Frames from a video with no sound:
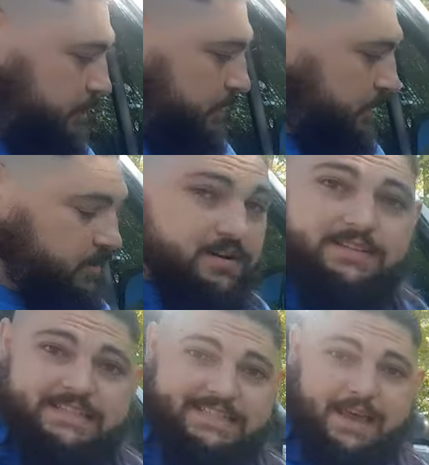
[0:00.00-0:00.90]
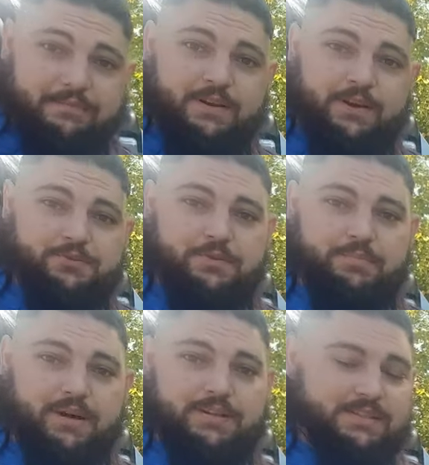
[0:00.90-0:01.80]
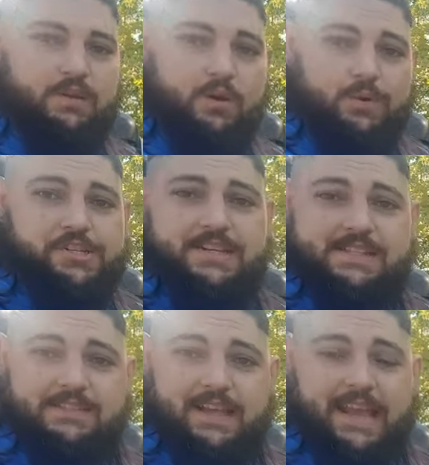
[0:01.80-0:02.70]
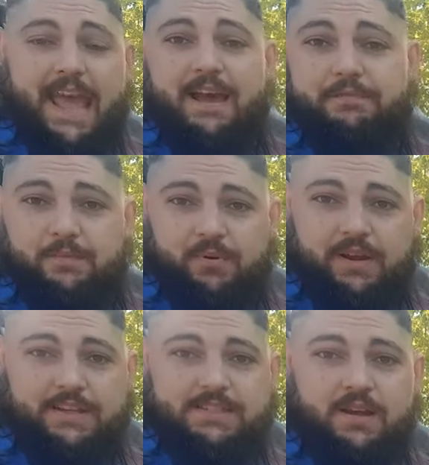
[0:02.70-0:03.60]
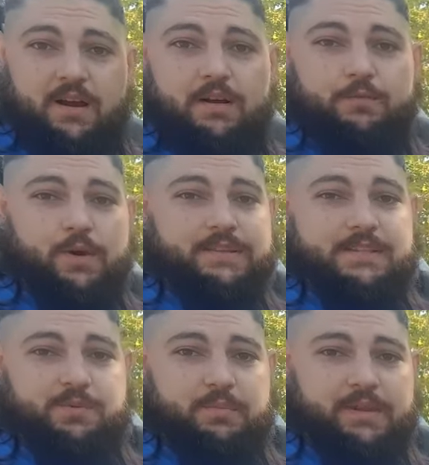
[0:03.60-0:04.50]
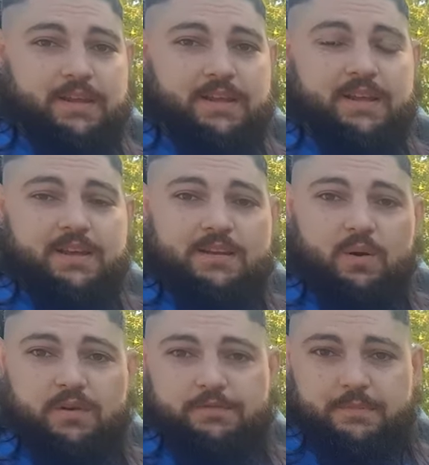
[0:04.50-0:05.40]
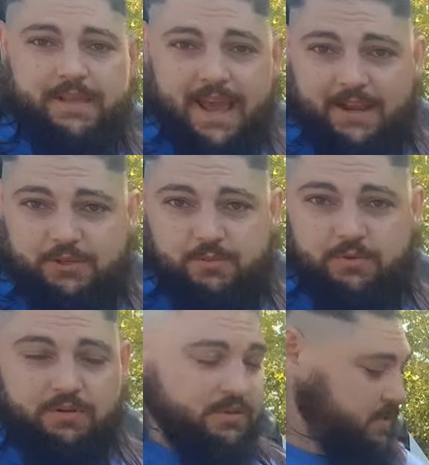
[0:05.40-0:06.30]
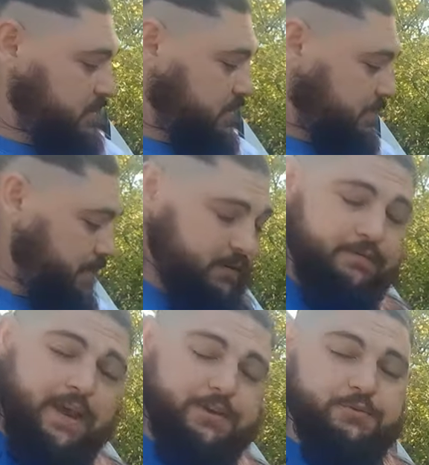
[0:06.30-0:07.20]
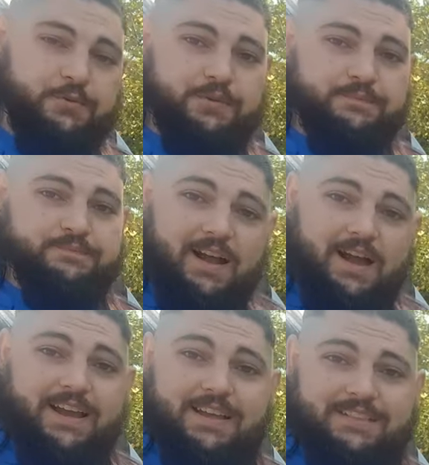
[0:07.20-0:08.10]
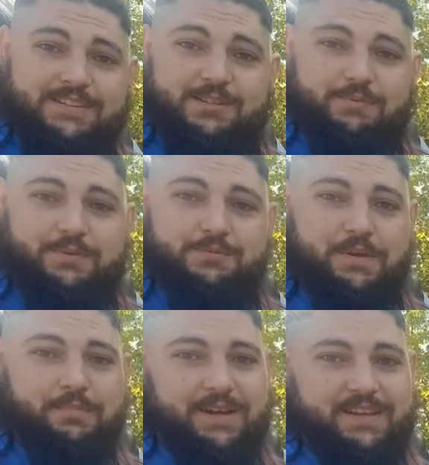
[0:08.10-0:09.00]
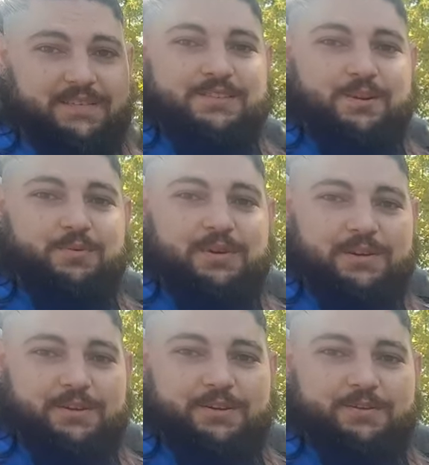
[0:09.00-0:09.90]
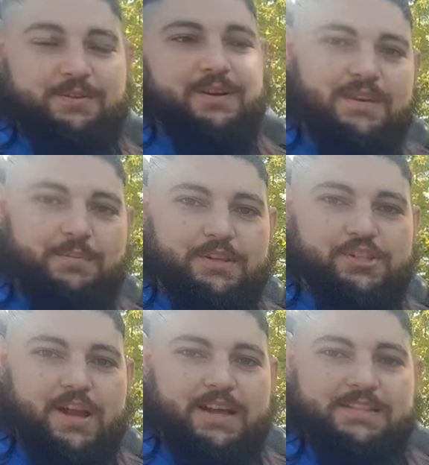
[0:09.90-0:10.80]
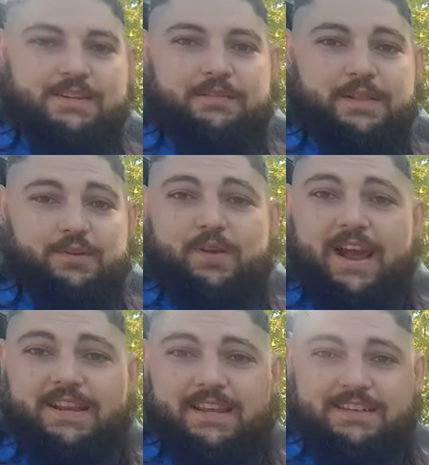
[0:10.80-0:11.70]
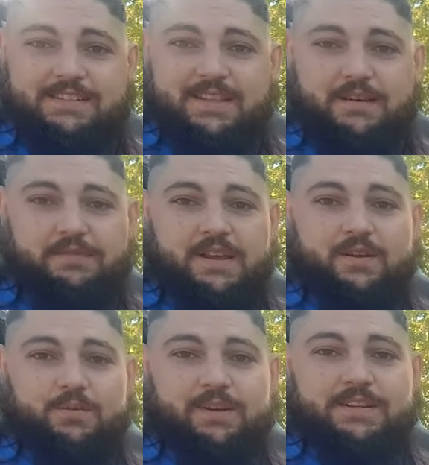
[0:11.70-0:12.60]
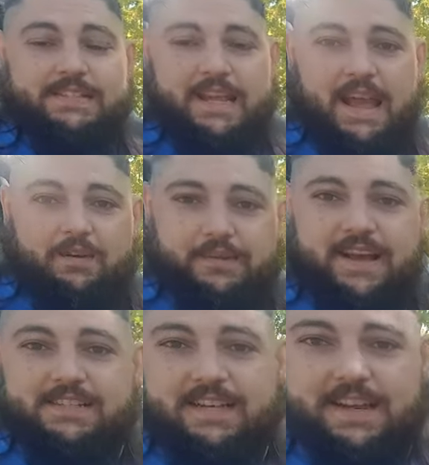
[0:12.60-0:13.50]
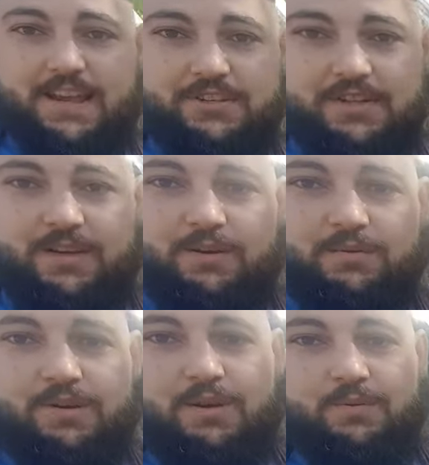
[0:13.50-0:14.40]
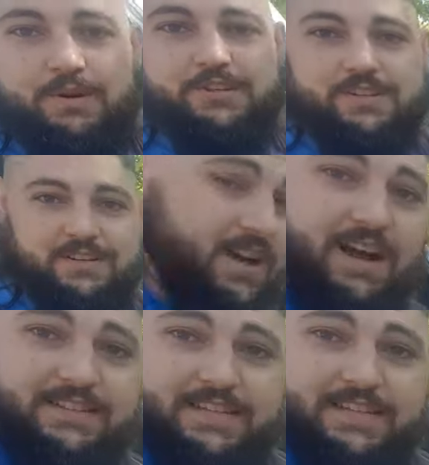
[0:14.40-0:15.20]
for 700 bucks, which is like half the price of what this would be going from the actual manufacturer, I got this super sweet bike. So we're gonna do a couple of shots of like riding it and stuff. We're gonna see how fast it can actually go, which I'll